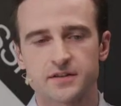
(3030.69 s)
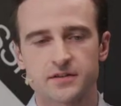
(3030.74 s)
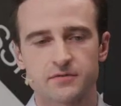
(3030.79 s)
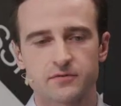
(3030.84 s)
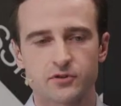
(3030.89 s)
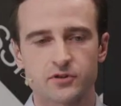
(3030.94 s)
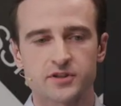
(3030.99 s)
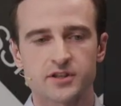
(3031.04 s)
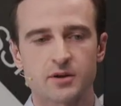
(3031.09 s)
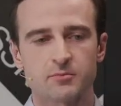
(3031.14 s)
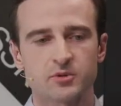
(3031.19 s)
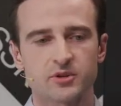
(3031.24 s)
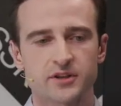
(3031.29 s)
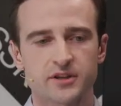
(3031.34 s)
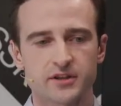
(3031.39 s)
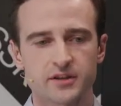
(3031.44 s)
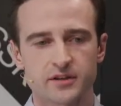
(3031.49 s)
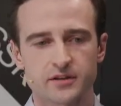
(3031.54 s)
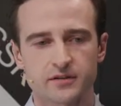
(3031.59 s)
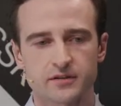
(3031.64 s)
For example,
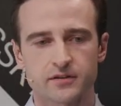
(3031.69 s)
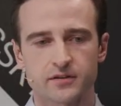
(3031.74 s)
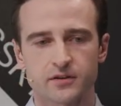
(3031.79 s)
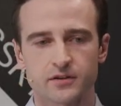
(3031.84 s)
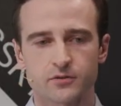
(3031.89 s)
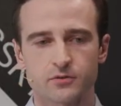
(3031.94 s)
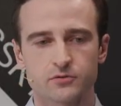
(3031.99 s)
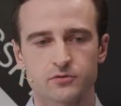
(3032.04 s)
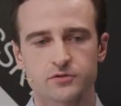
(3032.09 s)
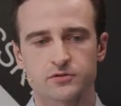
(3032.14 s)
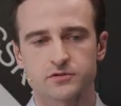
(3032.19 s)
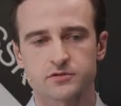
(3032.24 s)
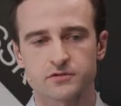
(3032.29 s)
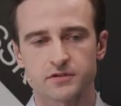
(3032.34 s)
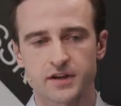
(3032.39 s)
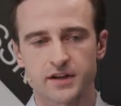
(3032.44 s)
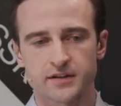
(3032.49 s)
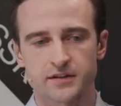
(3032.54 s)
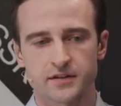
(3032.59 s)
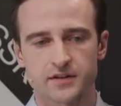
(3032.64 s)
here he could
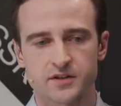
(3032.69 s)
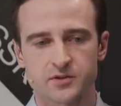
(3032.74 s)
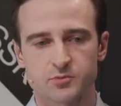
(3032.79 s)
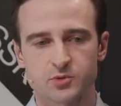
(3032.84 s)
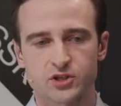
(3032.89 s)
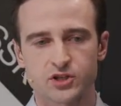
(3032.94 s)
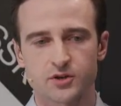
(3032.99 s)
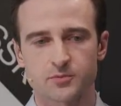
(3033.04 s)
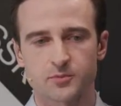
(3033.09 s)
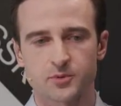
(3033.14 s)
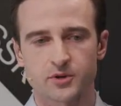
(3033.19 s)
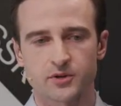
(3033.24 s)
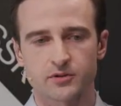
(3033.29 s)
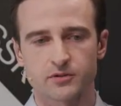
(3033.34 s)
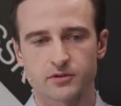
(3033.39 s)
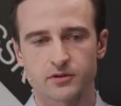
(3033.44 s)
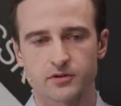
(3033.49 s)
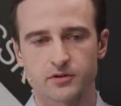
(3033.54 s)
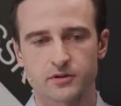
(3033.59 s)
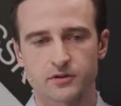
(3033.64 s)
trade his bishop,
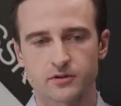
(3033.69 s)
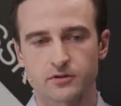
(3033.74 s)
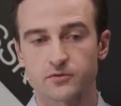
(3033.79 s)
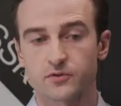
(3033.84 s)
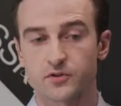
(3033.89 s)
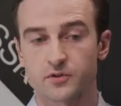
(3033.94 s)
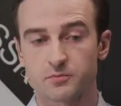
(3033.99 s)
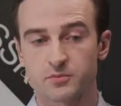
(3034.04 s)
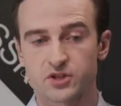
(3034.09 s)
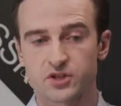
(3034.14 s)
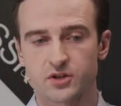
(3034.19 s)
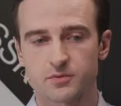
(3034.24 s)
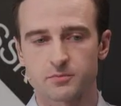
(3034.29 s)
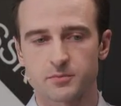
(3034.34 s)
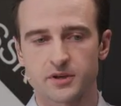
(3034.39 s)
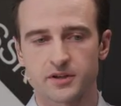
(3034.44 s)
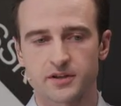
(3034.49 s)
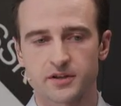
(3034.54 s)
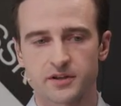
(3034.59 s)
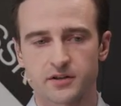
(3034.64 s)
not for the bishop,
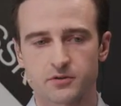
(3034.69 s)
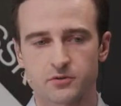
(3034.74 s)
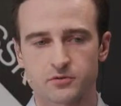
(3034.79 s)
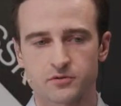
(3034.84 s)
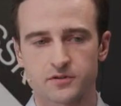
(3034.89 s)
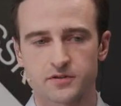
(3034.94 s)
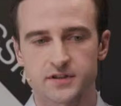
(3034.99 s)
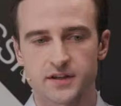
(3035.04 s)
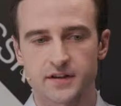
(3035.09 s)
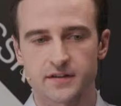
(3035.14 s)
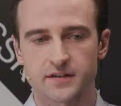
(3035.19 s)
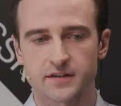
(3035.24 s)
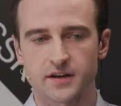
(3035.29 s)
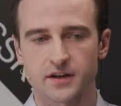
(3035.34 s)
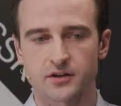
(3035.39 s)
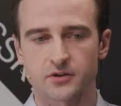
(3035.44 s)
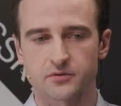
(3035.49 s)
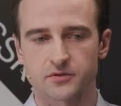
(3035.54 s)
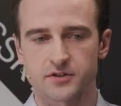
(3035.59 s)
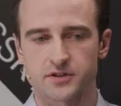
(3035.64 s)
but he could take the
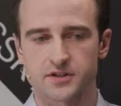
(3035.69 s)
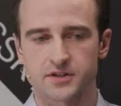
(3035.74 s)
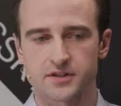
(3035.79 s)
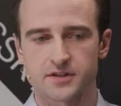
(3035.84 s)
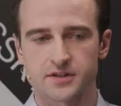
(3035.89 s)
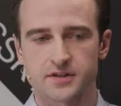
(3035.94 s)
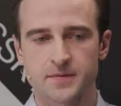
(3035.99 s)
knight on the 6